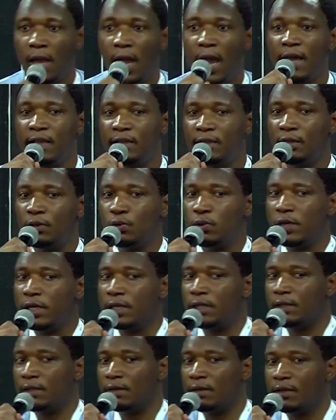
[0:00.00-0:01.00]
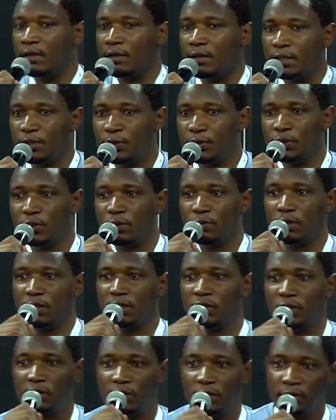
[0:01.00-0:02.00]
I think we end there. Thank you so
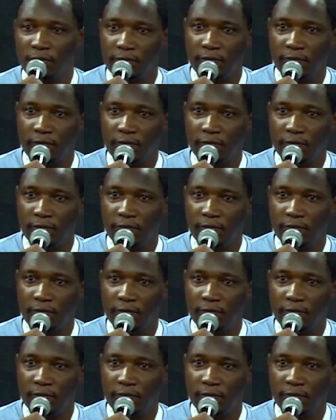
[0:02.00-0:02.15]
much.